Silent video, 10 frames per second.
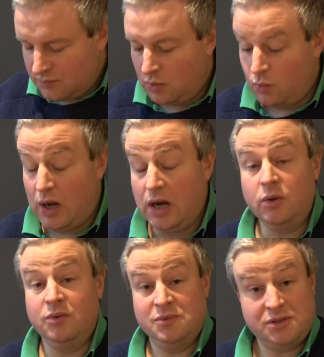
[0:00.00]

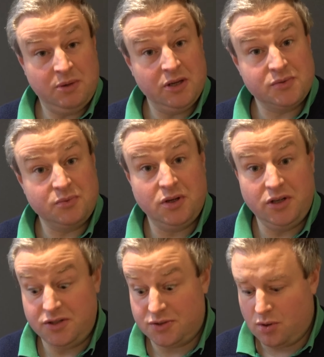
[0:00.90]
Wow, smells
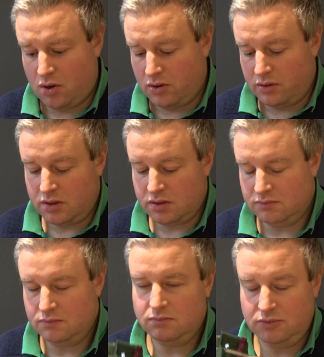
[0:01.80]
really strong.
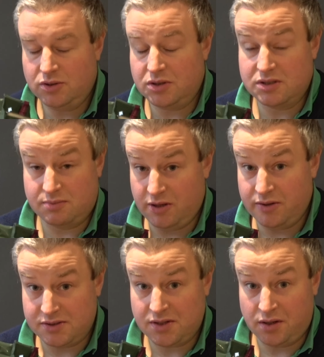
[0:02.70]
You can smell
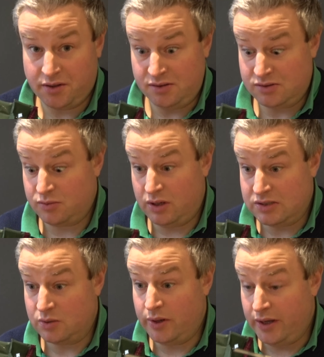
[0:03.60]
those dark notes
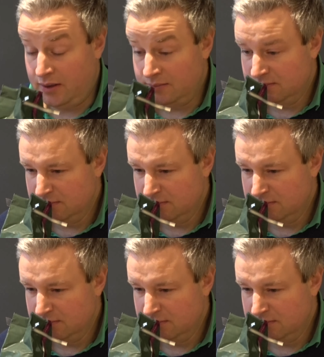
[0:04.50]
straight away.